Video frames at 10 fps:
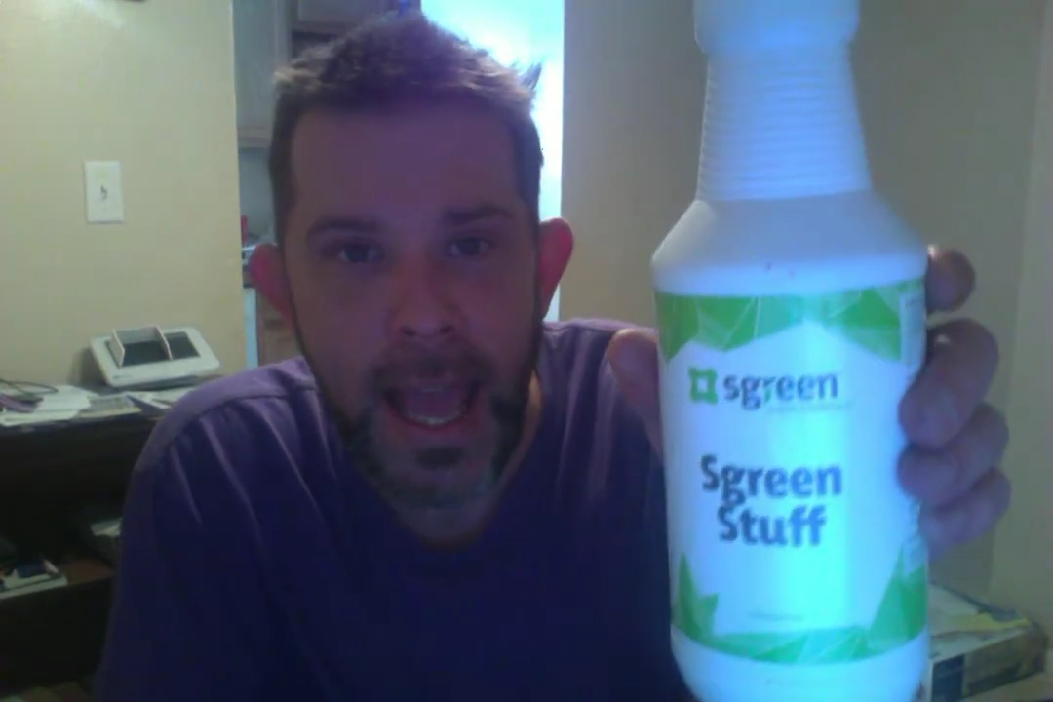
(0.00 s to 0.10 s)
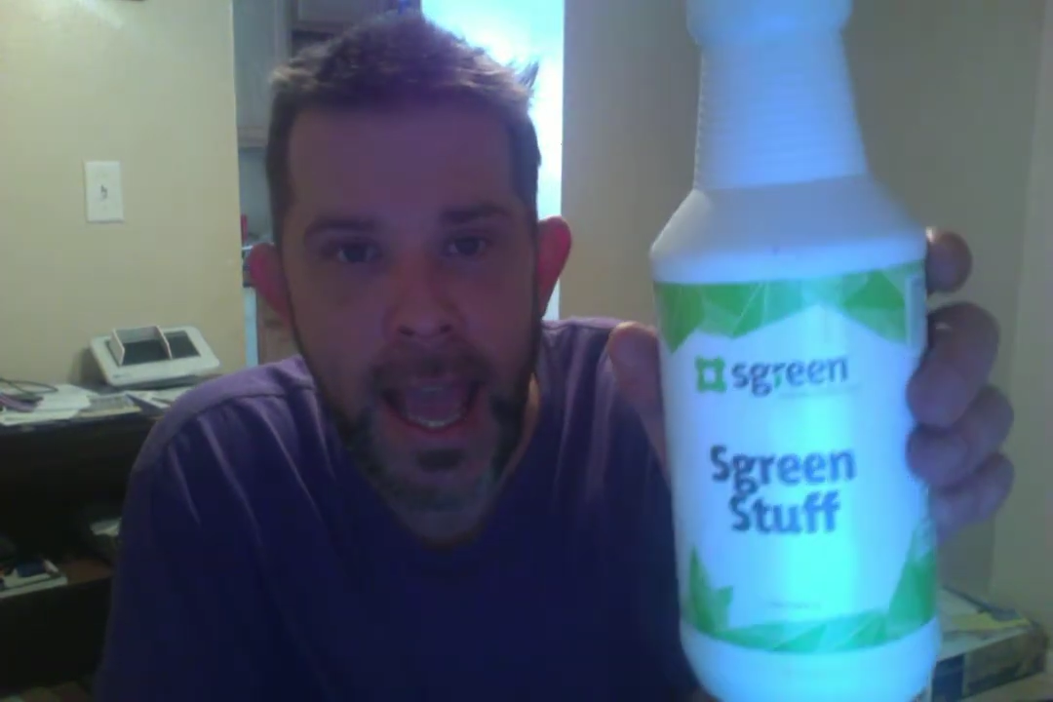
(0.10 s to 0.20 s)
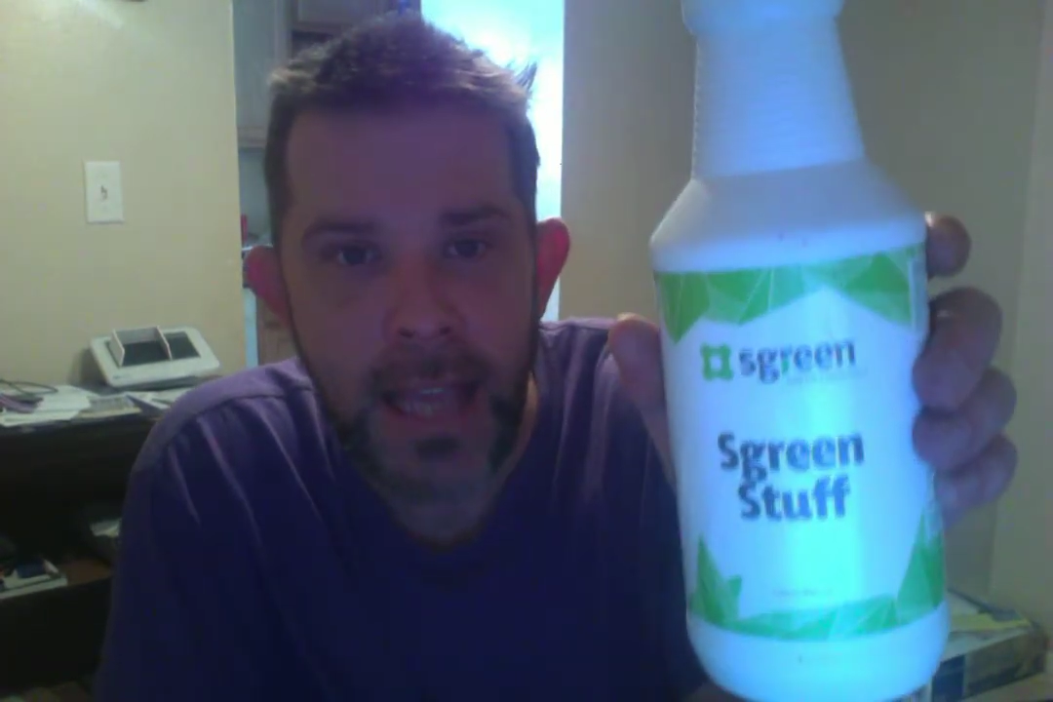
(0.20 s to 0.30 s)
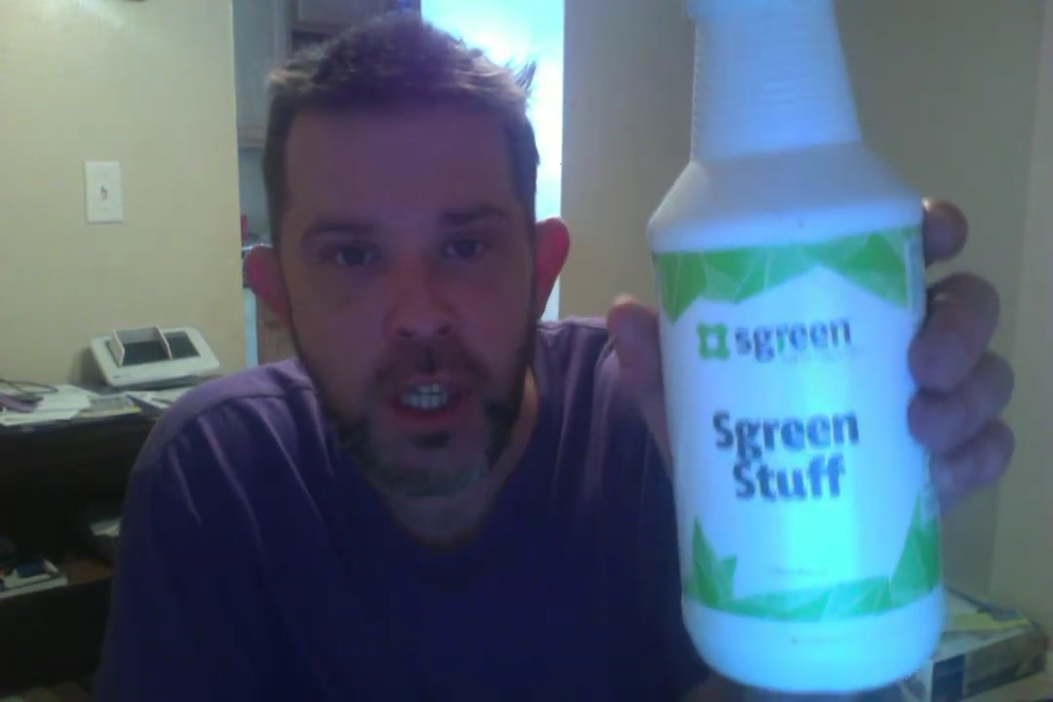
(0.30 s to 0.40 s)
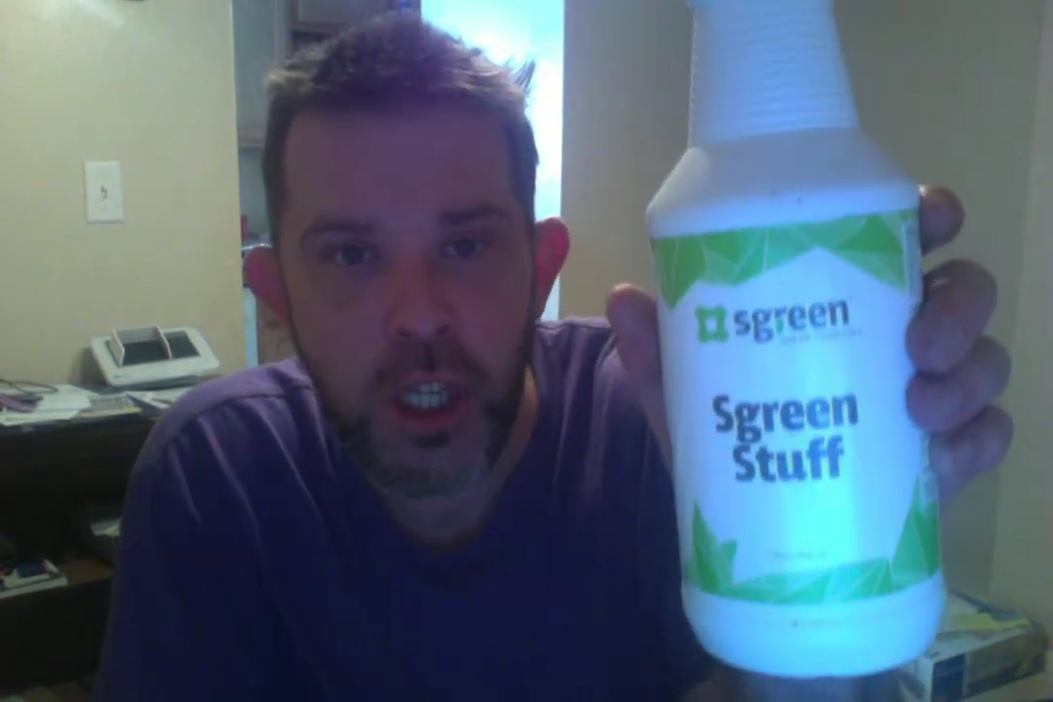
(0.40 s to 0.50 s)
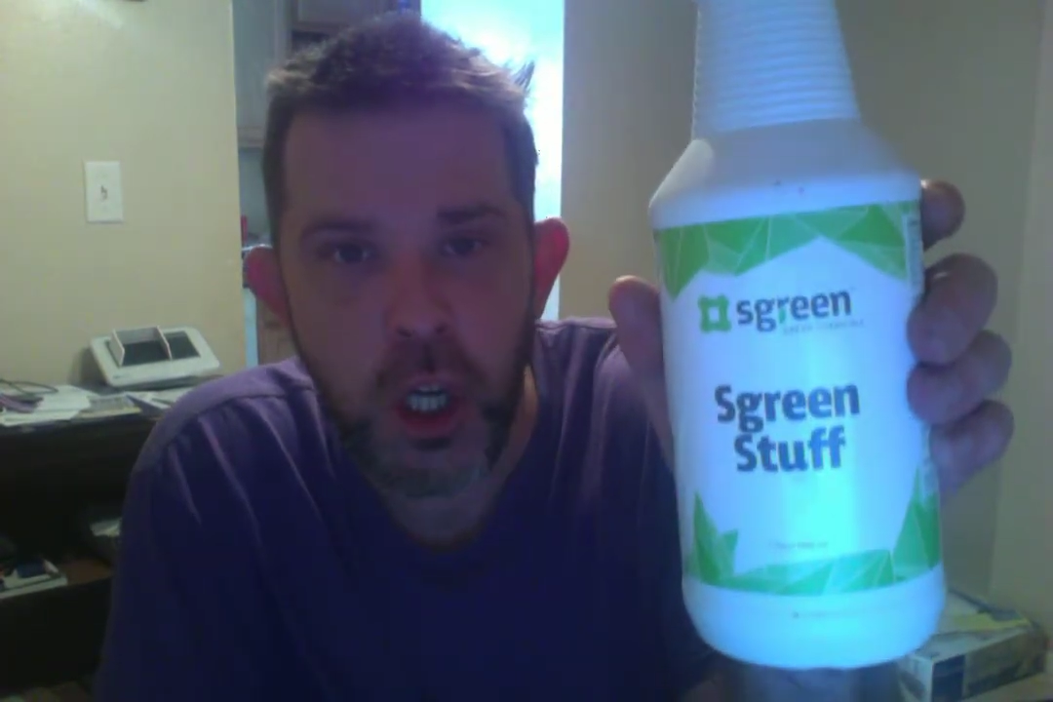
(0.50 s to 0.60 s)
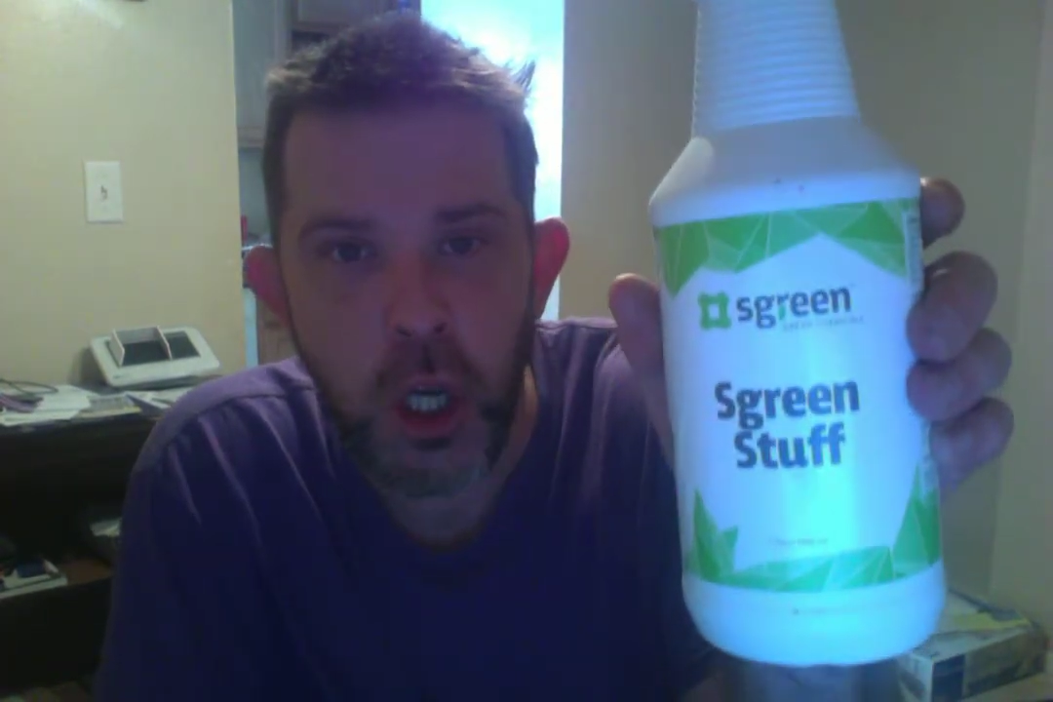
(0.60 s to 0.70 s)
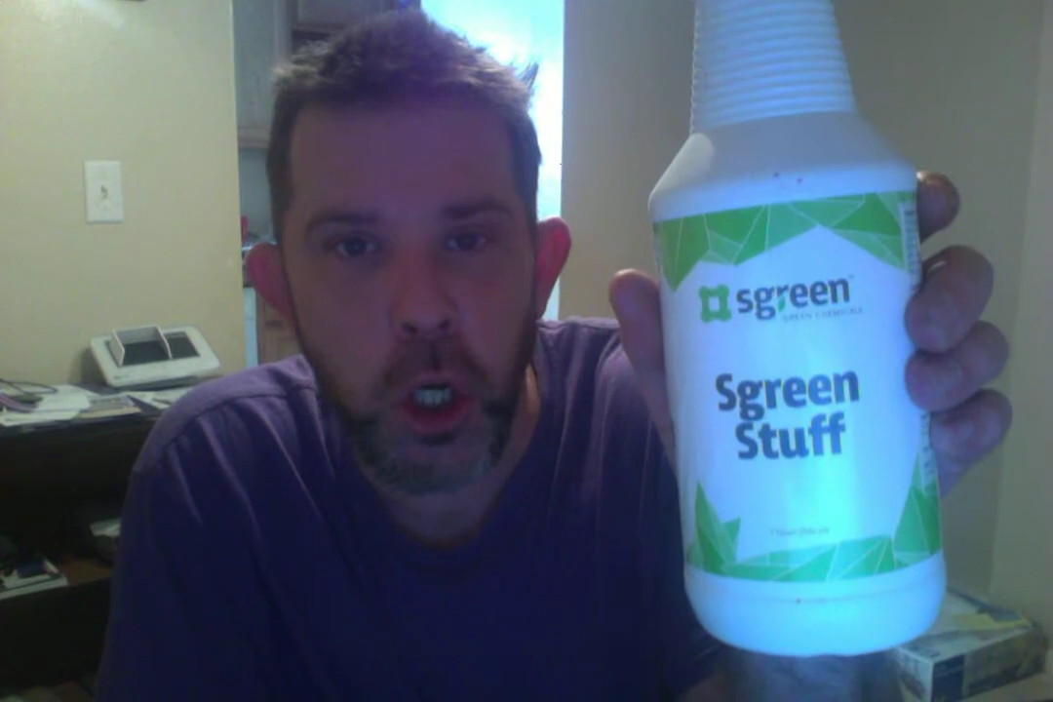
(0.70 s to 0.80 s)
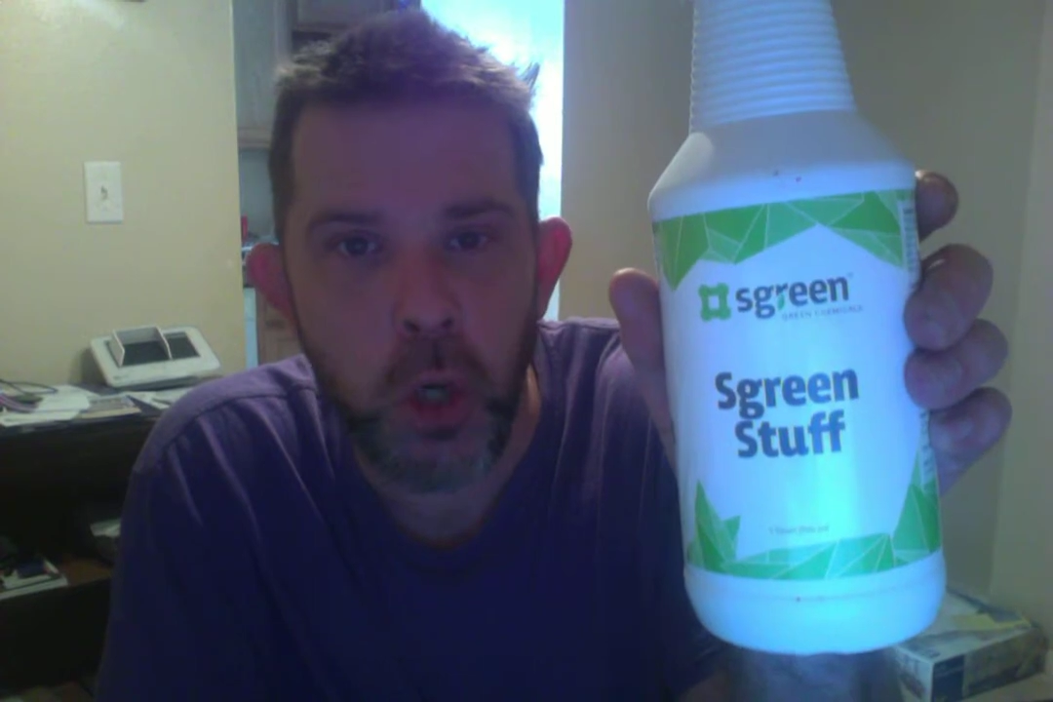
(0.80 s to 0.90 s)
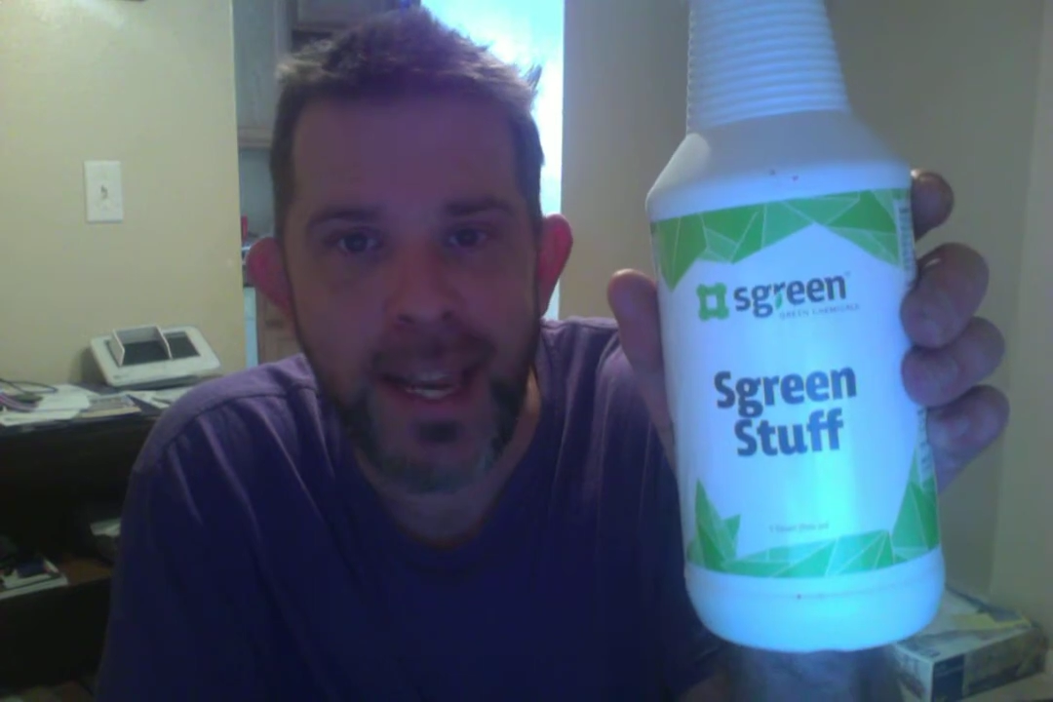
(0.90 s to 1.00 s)

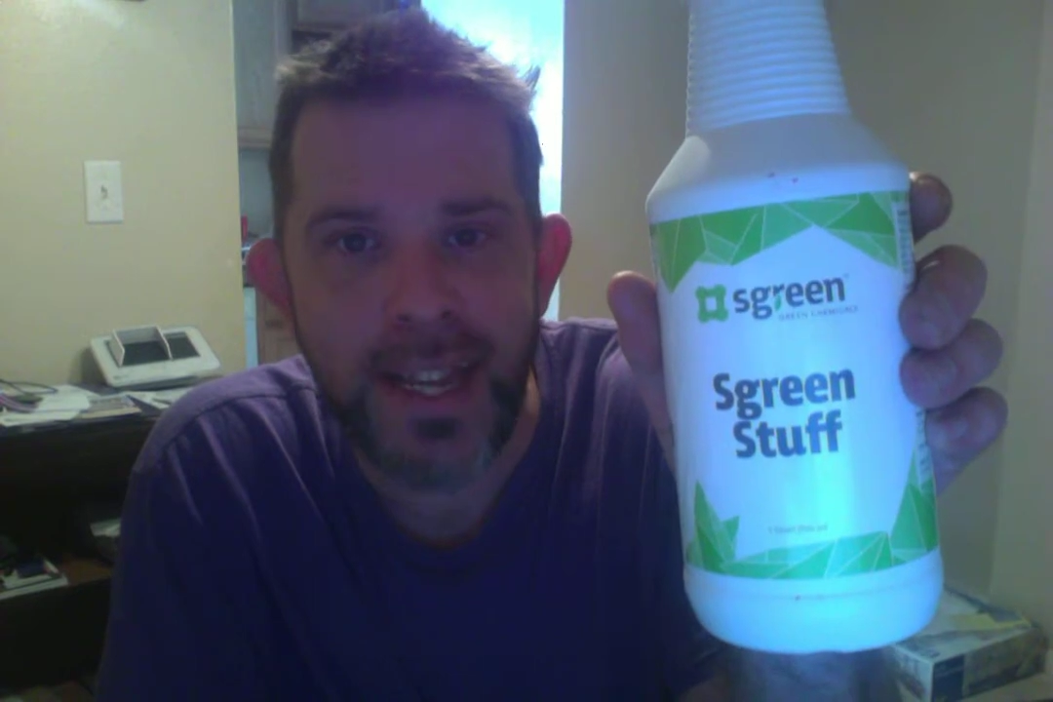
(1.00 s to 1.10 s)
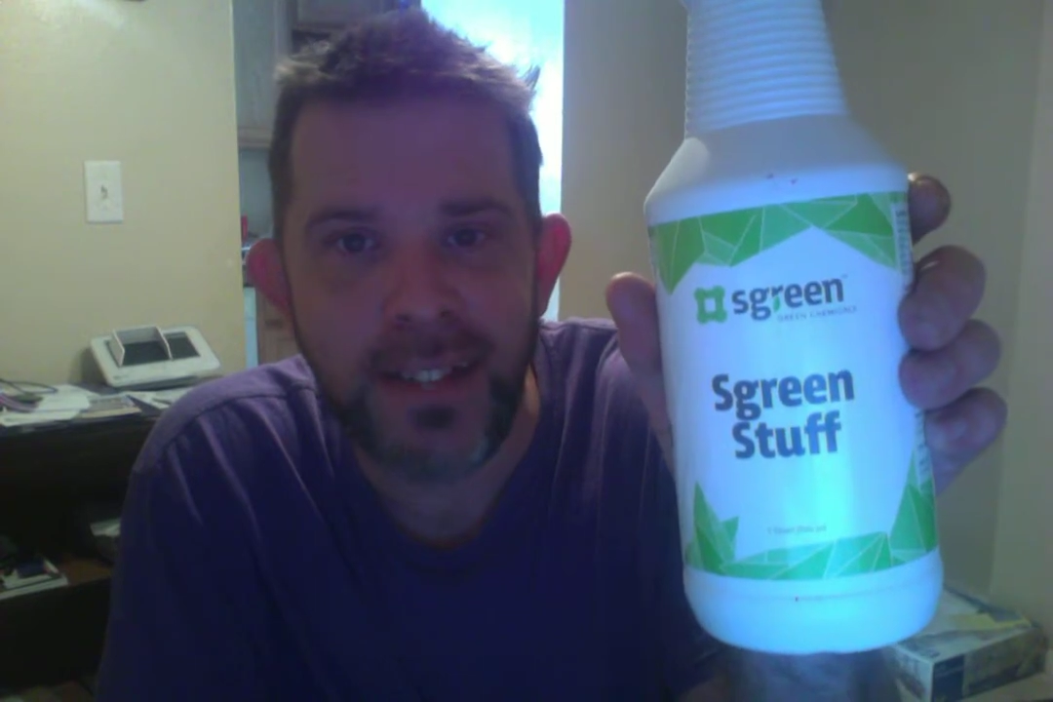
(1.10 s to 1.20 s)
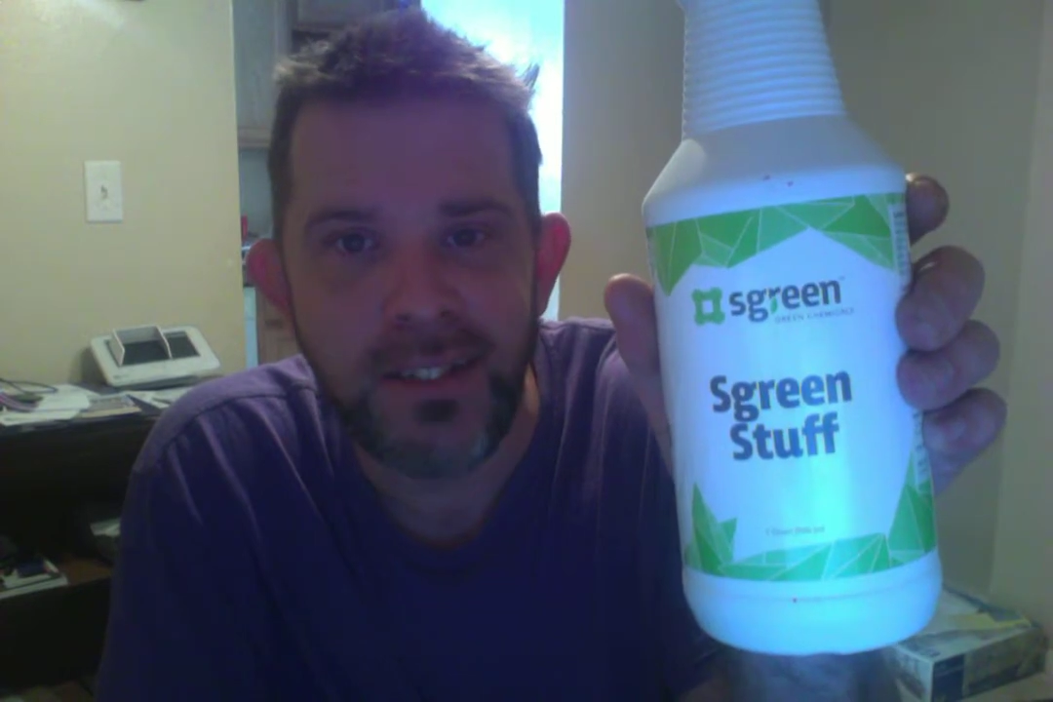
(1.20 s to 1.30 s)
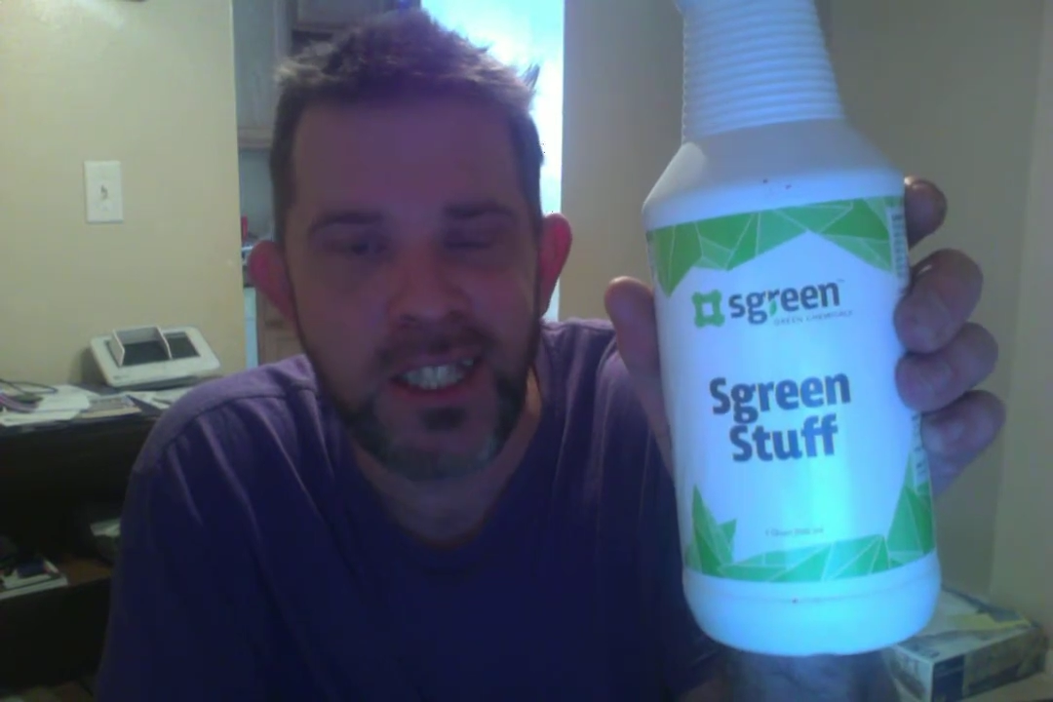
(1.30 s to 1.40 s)
sgreen